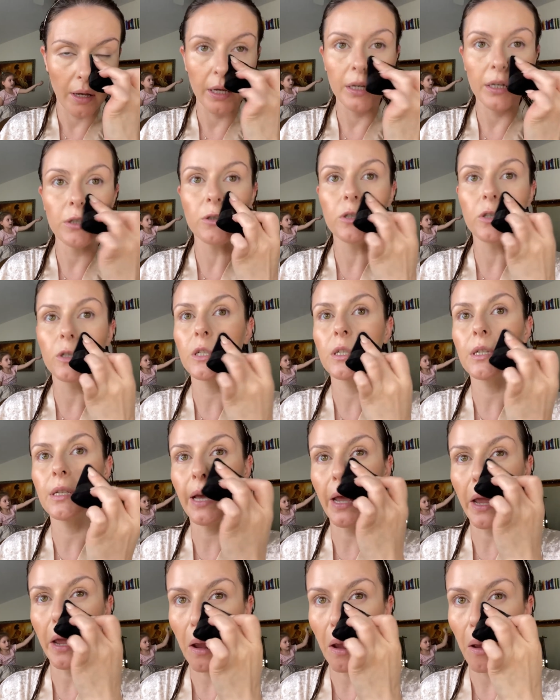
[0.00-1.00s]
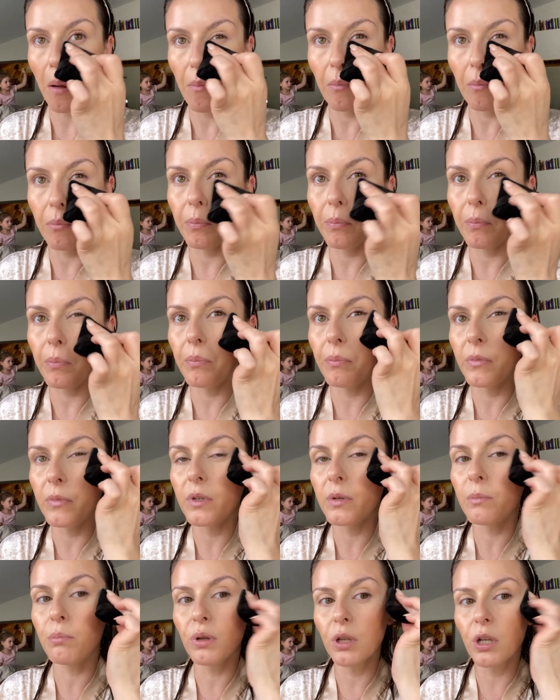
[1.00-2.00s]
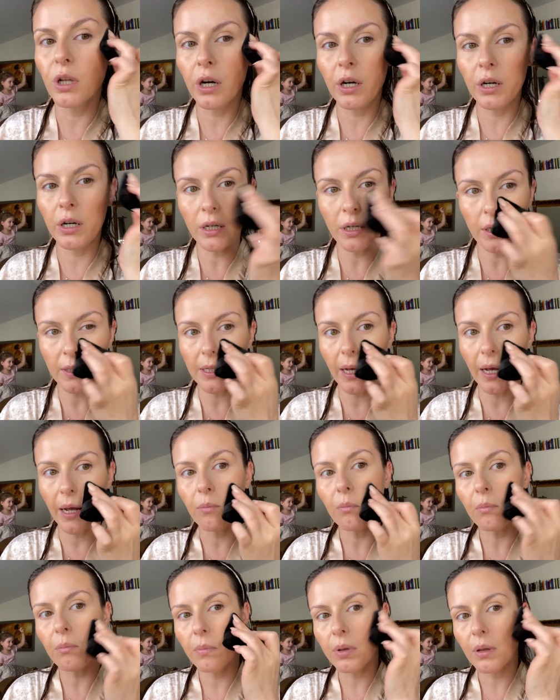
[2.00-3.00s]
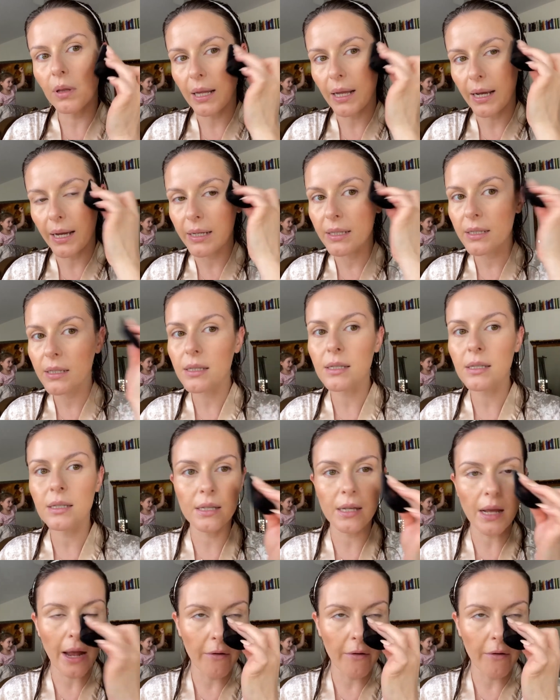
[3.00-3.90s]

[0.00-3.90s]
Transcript: it just like blurs and blends